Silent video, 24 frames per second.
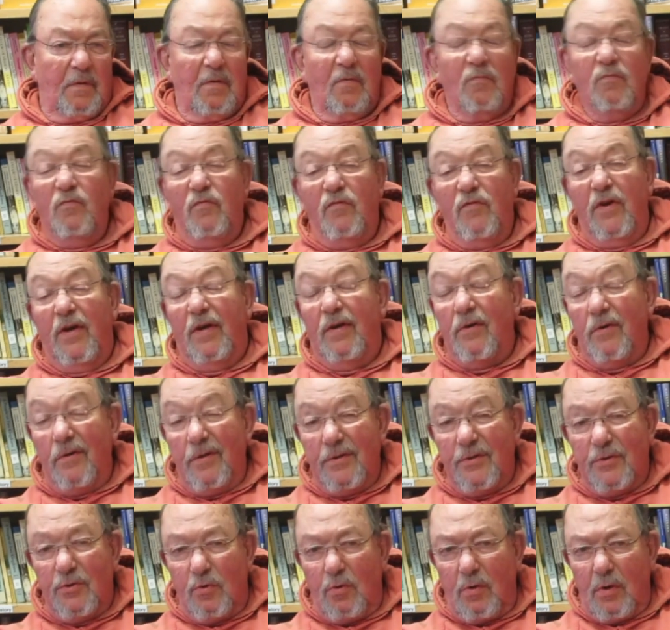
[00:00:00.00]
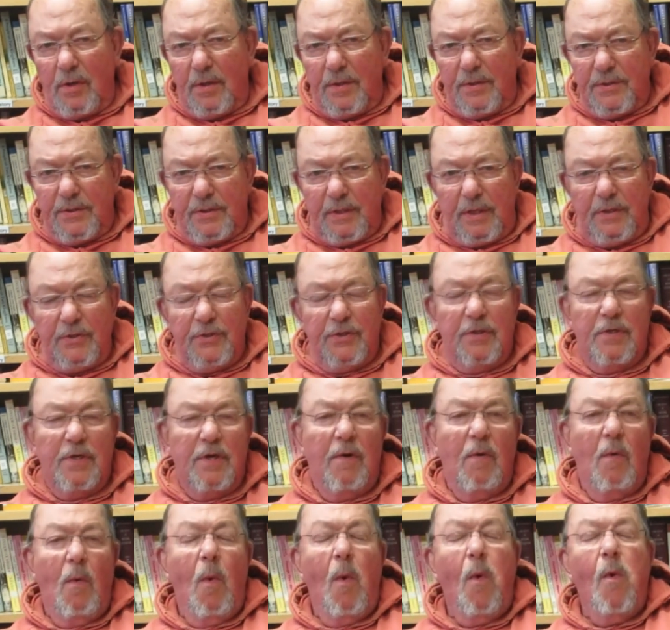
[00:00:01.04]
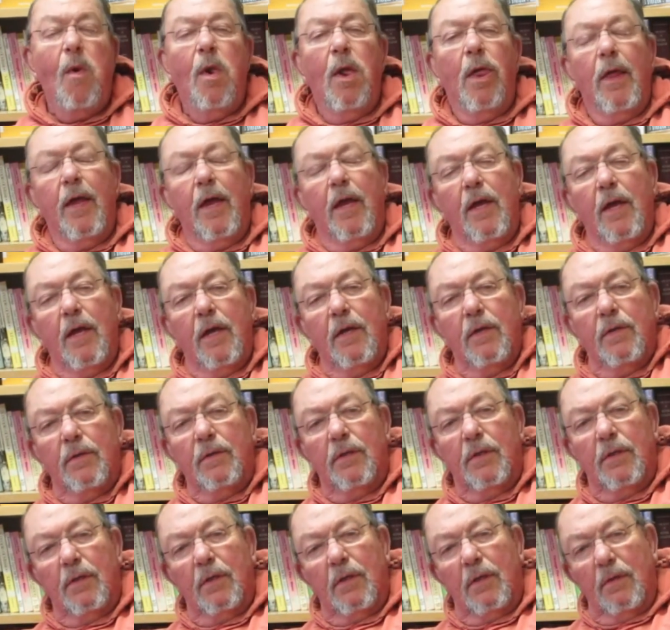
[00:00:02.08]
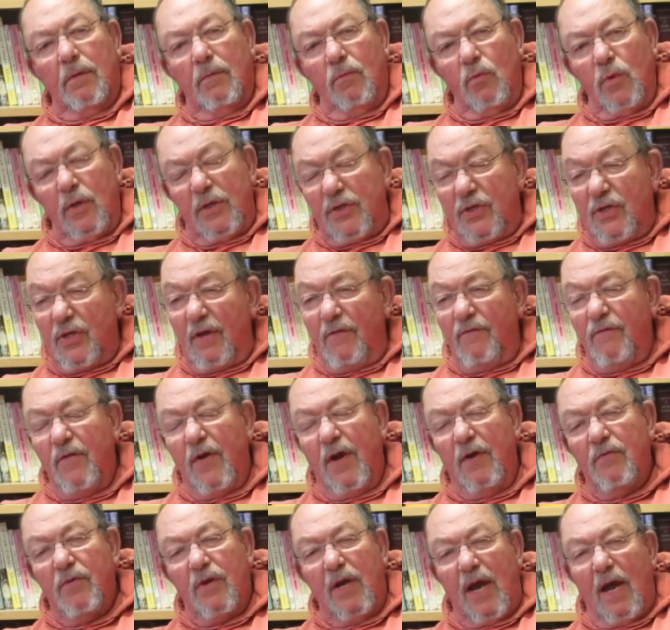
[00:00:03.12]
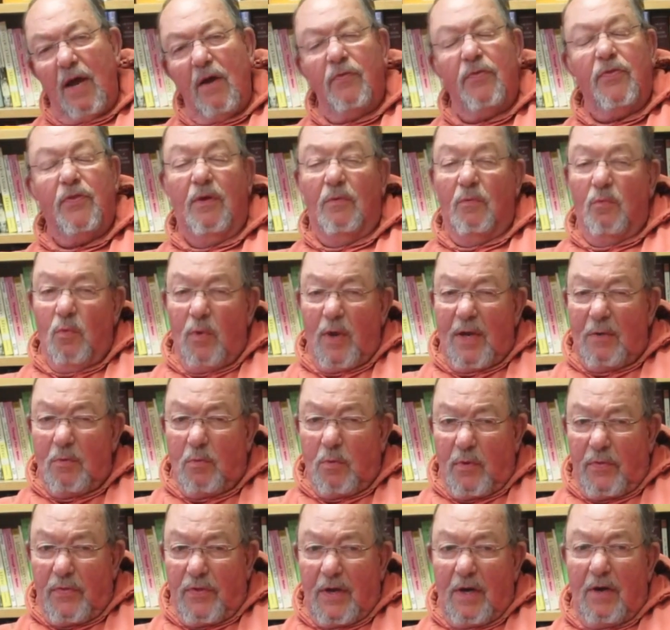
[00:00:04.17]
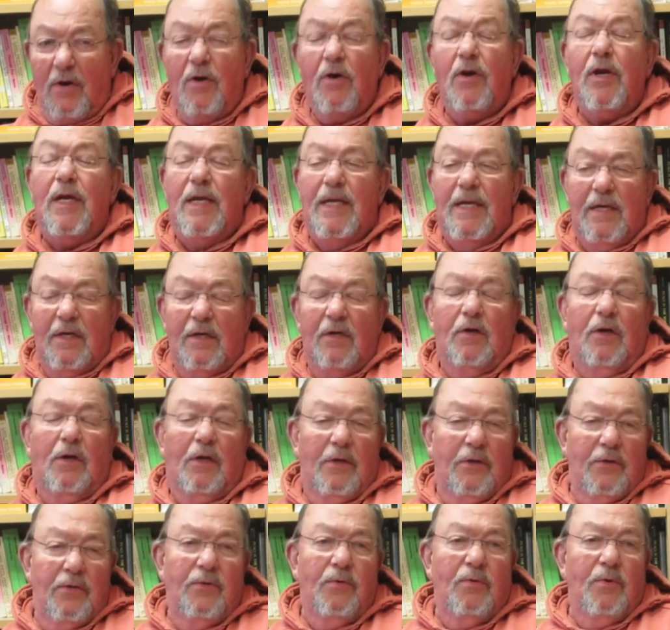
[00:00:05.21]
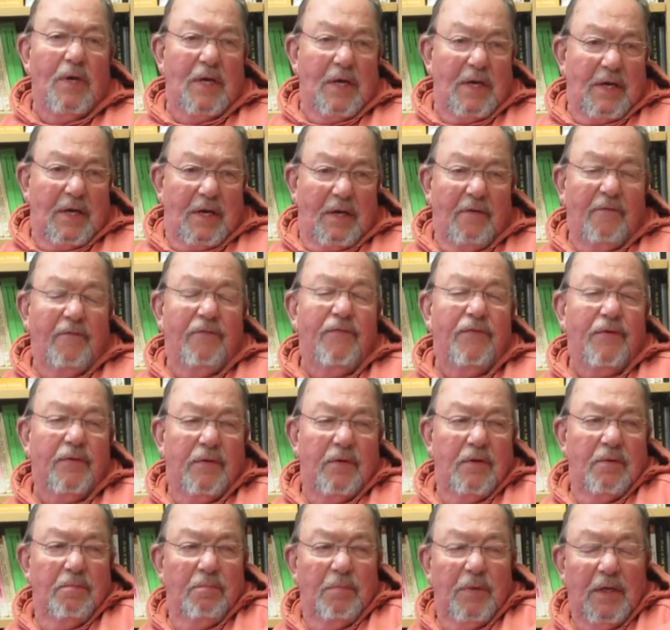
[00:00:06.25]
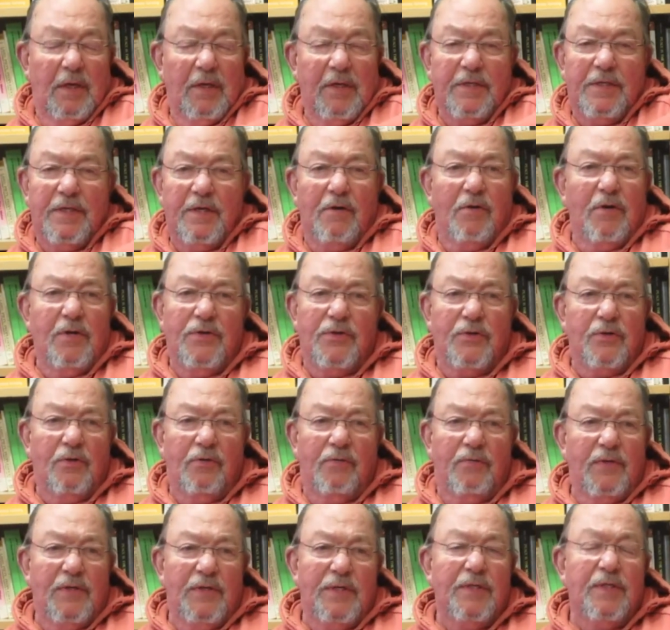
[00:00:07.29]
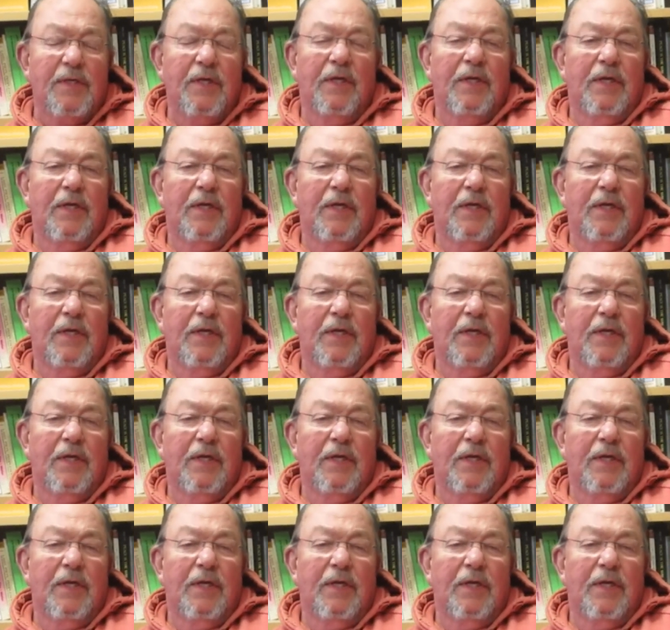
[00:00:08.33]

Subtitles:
veterans organization, and once they found out that we were there in lieu of military service,